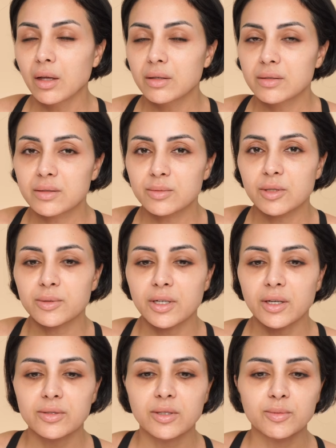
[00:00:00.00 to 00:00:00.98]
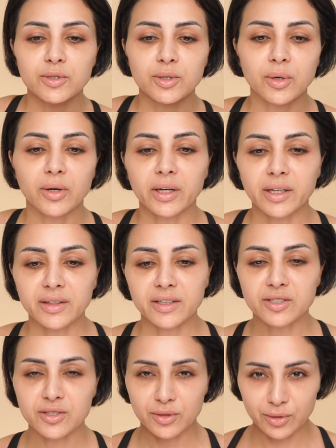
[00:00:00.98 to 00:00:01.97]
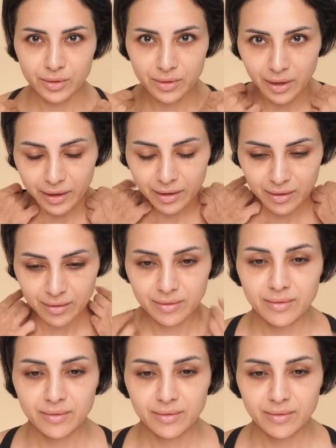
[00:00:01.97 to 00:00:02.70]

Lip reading: sometimes it goes up too high and then it just looks like